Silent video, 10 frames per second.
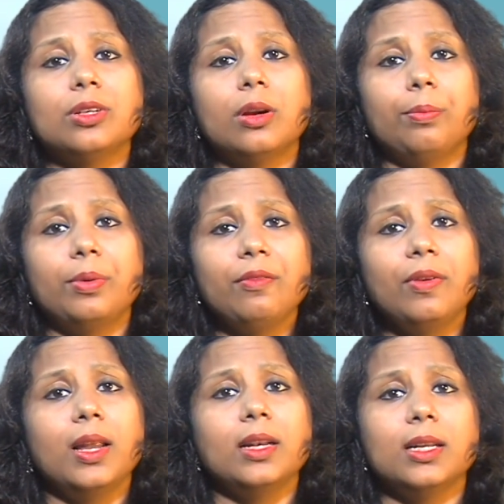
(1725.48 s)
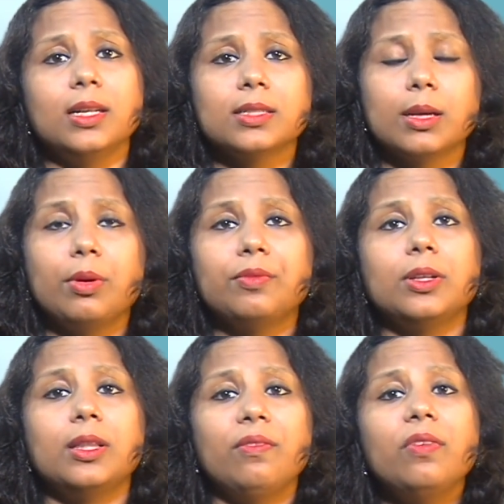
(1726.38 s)
are prevalent in some of
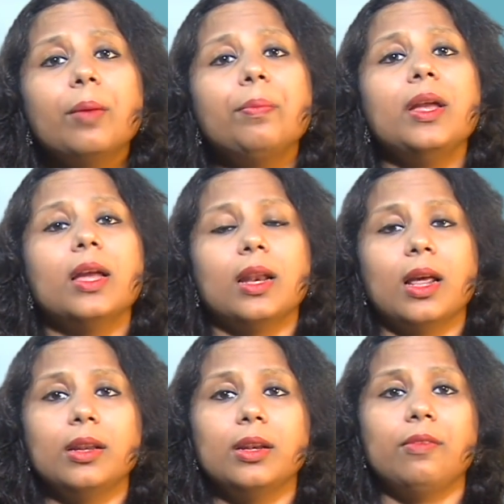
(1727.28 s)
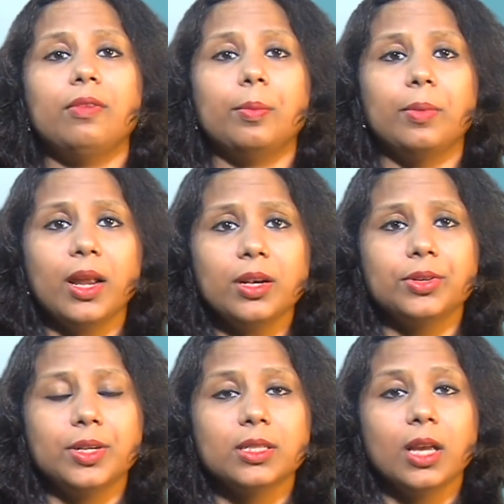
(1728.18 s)
the developing and underdeveloped
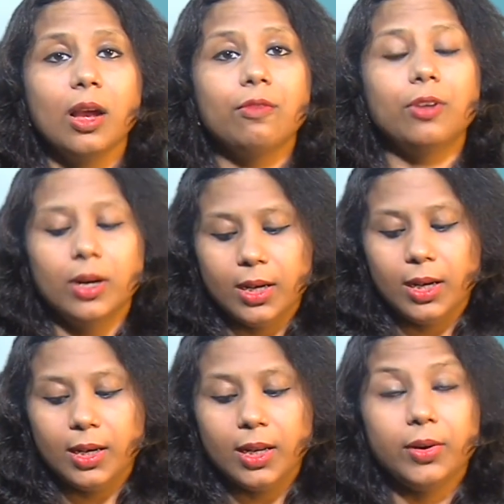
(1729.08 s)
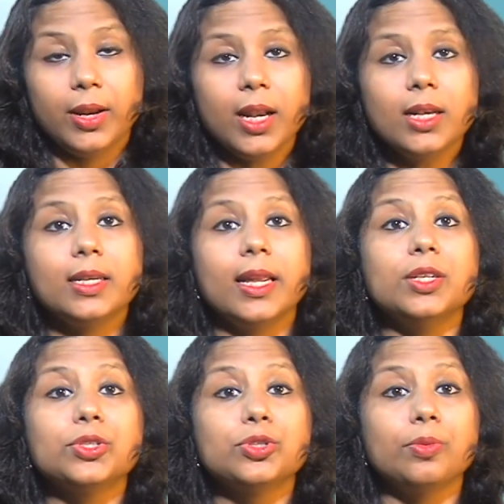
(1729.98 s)
countries, fertility rate
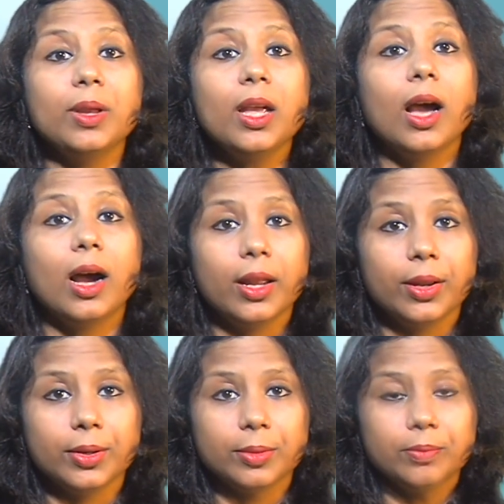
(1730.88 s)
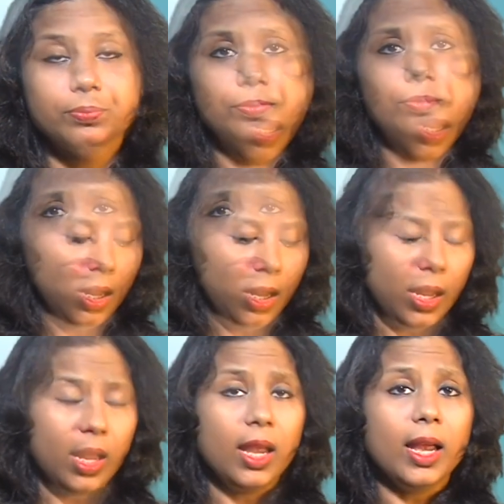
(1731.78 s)
tends to be higher.
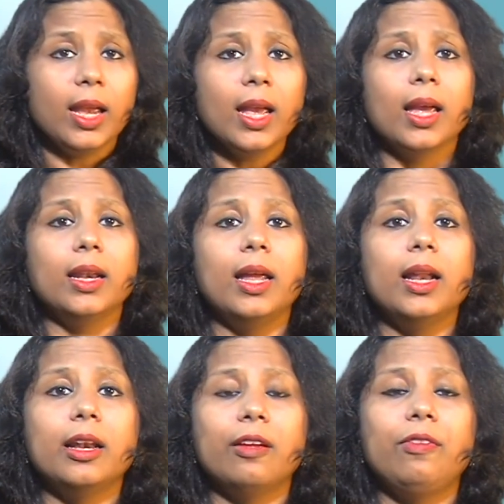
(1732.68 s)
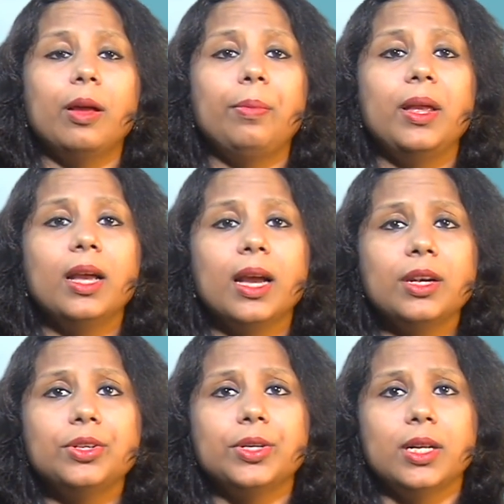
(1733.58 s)
Again, in developing
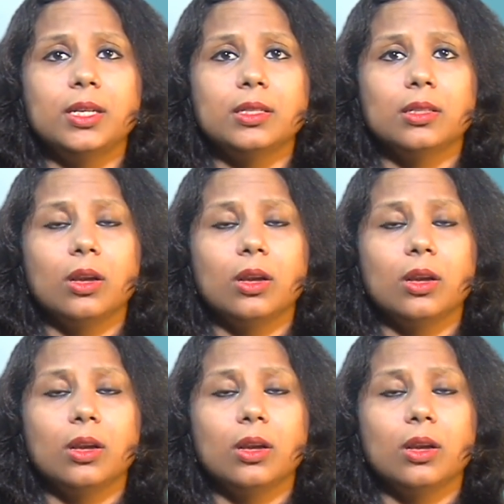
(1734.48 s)
countries